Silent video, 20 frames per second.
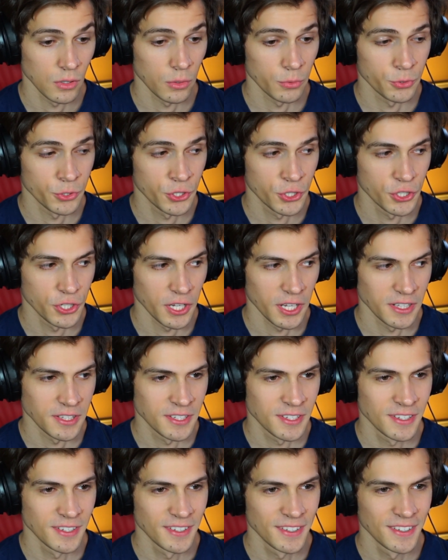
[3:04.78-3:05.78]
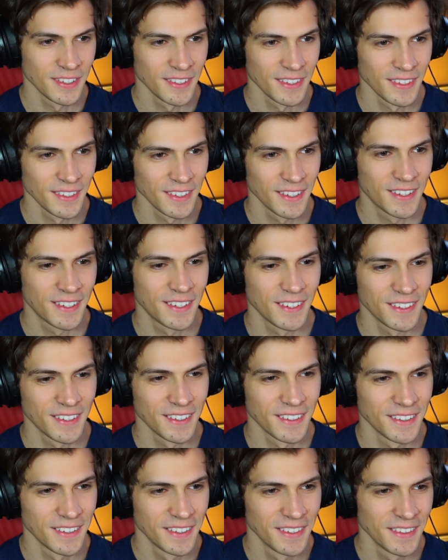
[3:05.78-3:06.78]
Oh, shit.
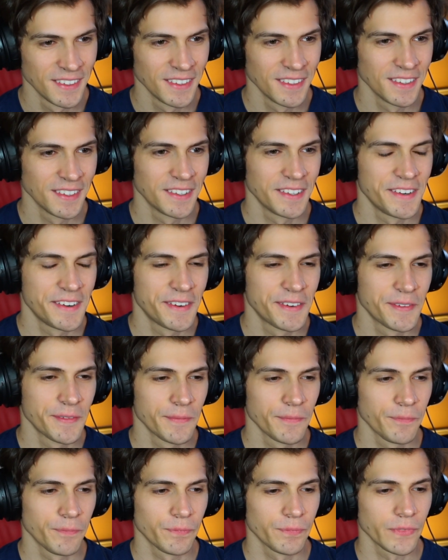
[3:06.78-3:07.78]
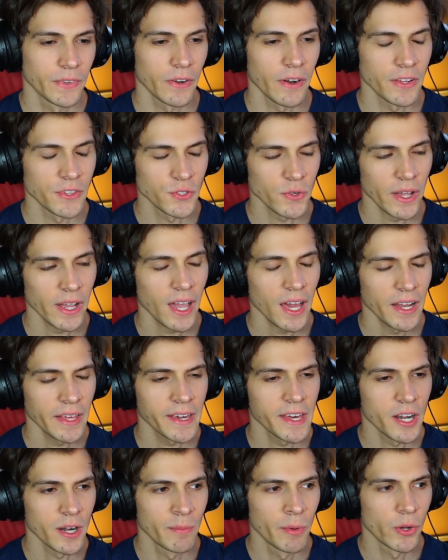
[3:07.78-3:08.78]
Alright, so I kind
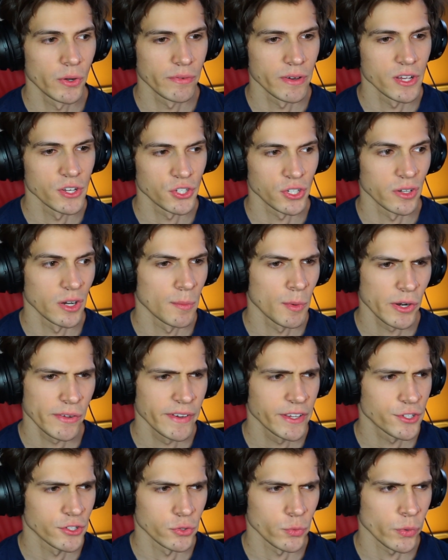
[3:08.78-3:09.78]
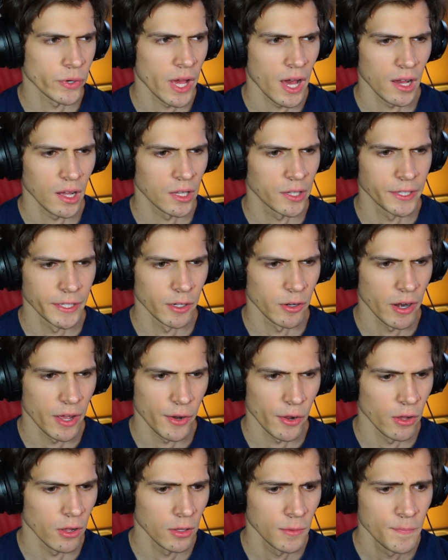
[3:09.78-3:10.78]
of get her motivation. Her motivations were not clear
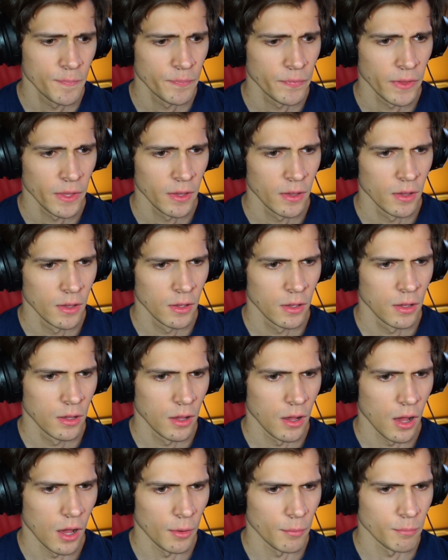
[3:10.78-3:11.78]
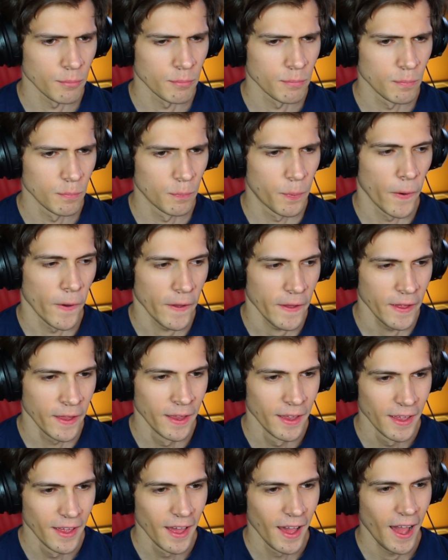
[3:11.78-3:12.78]
at all. But
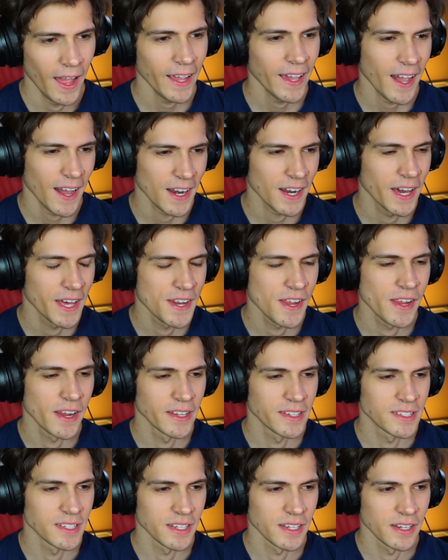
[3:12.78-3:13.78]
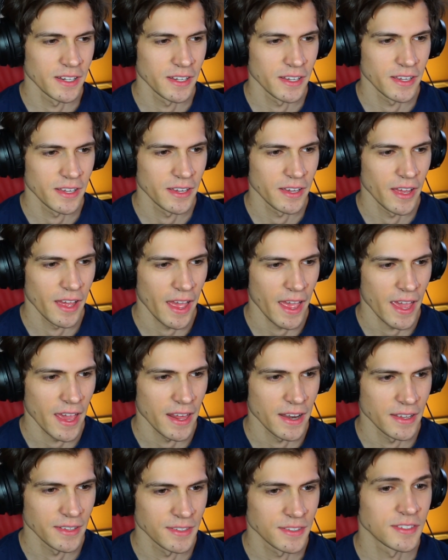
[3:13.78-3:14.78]
I kind of had an idea,
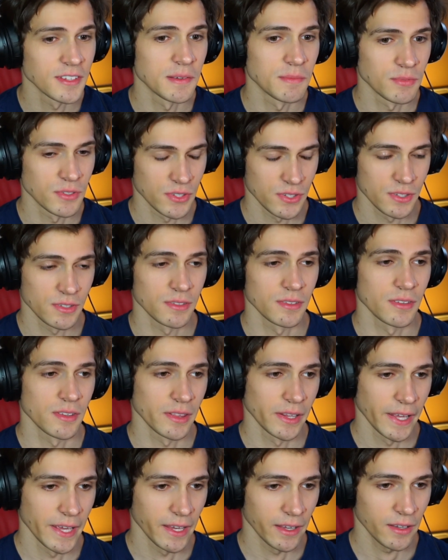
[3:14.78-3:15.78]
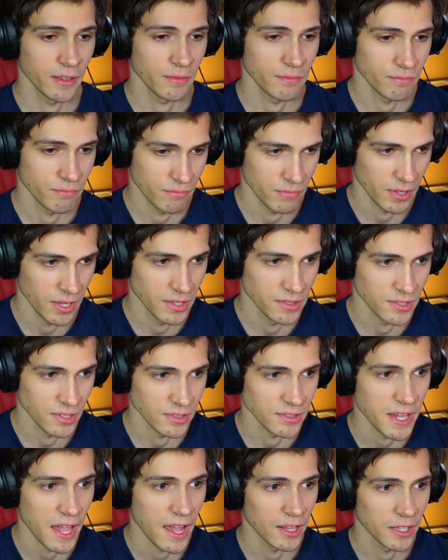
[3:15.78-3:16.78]
and it seems like it's
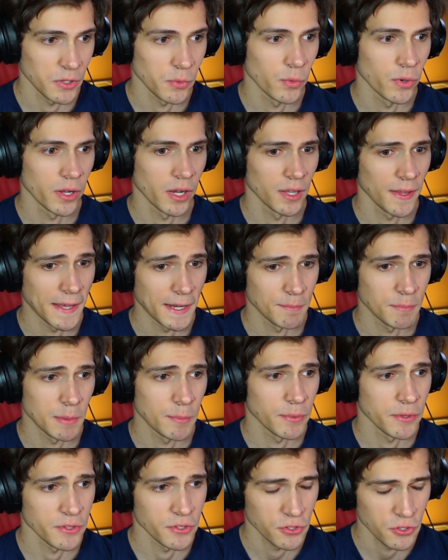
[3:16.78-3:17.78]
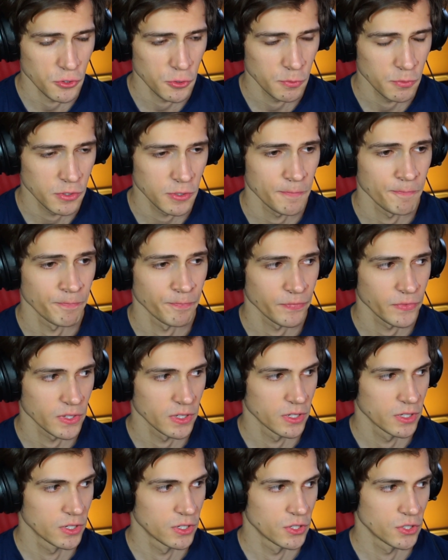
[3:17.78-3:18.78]
exactly what a lot of people assumed.
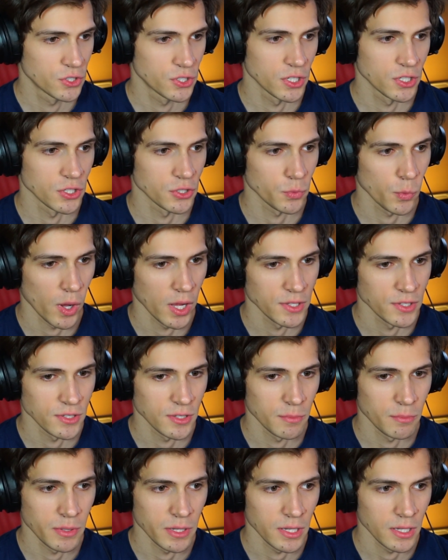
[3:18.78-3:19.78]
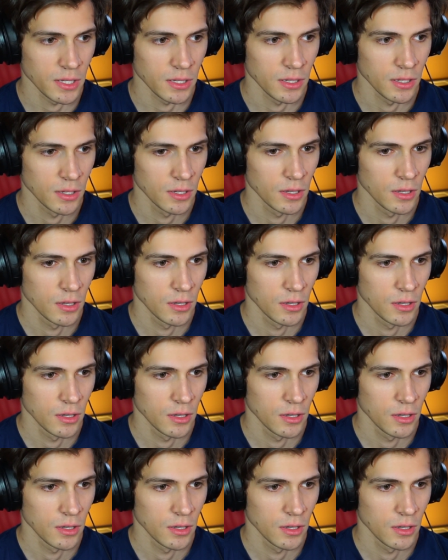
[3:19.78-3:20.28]
She just wants to be